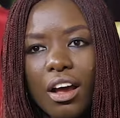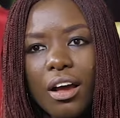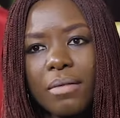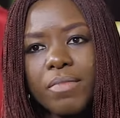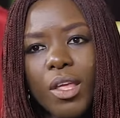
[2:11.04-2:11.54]

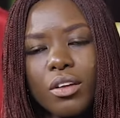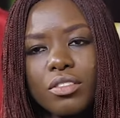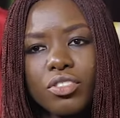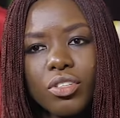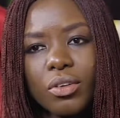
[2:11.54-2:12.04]

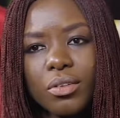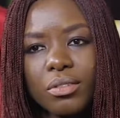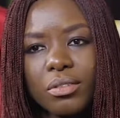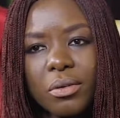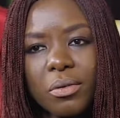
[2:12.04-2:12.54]

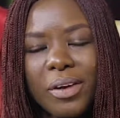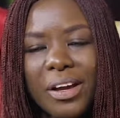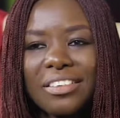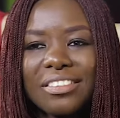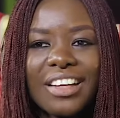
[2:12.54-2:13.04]

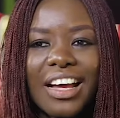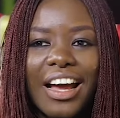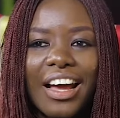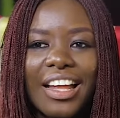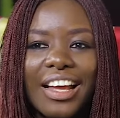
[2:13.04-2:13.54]
Well,
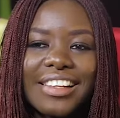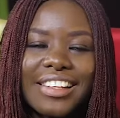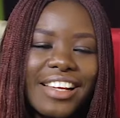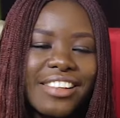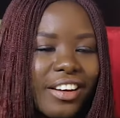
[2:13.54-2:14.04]
like I said,
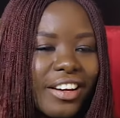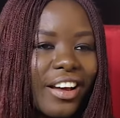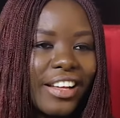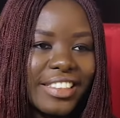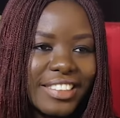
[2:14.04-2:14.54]
I started
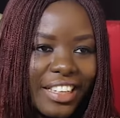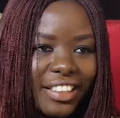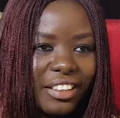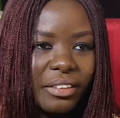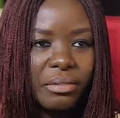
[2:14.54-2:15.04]
out as a
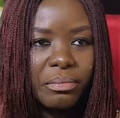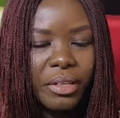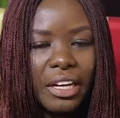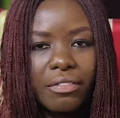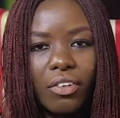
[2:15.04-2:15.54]
techie,
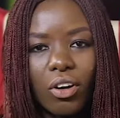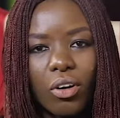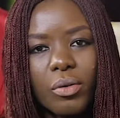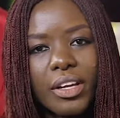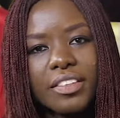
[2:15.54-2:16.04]
but I've
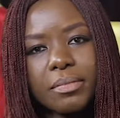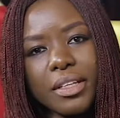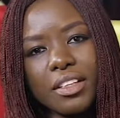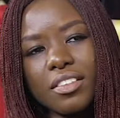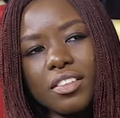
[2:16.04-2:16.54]
always
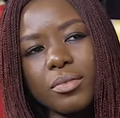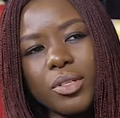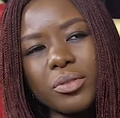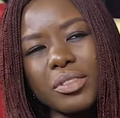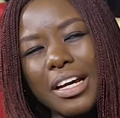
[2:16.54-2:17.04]
been
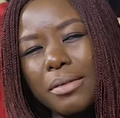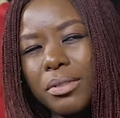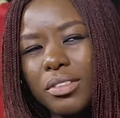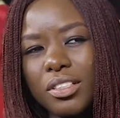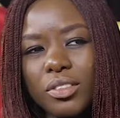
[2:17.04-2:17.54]
someone who
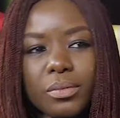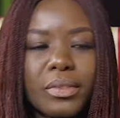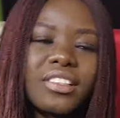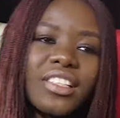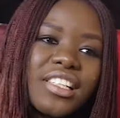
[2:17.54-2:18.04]
dabbled into
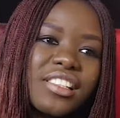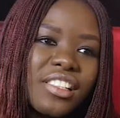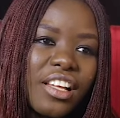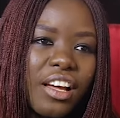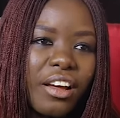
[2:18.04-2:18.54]
business.
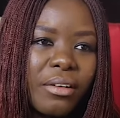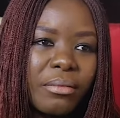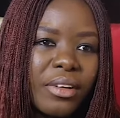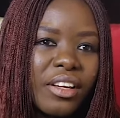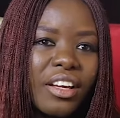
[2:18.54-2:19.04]

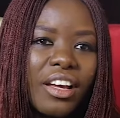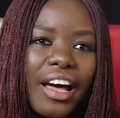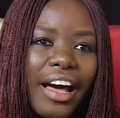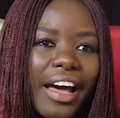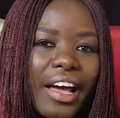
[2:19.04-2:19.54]

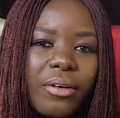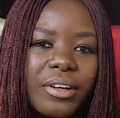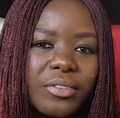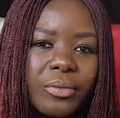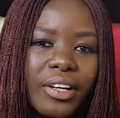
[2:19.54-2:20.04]
I
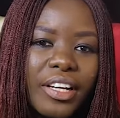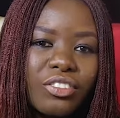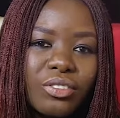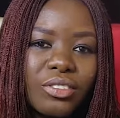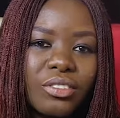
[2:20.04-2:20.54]
always wanted
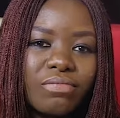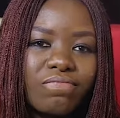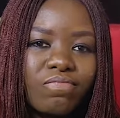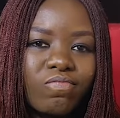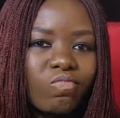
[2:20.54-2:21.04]
to
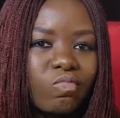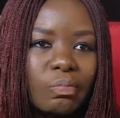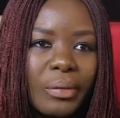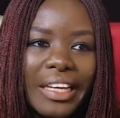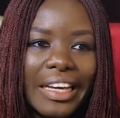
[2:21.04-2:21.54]

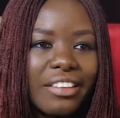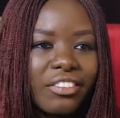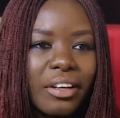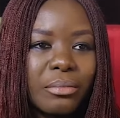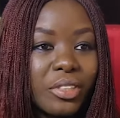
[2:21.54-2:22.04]
make
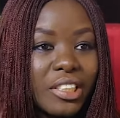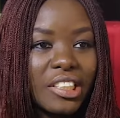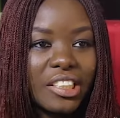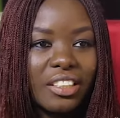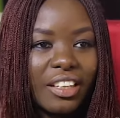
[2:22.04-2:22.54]
extra
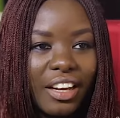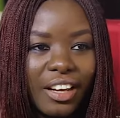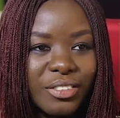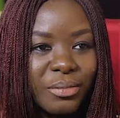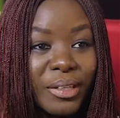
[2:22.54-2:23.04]
money,
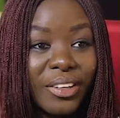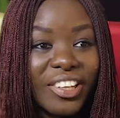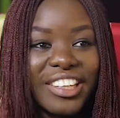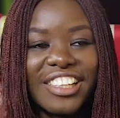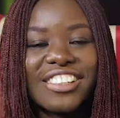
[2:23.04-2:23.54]
to be
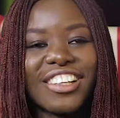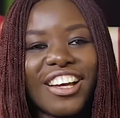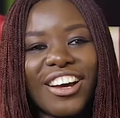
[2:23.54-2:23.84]
honest.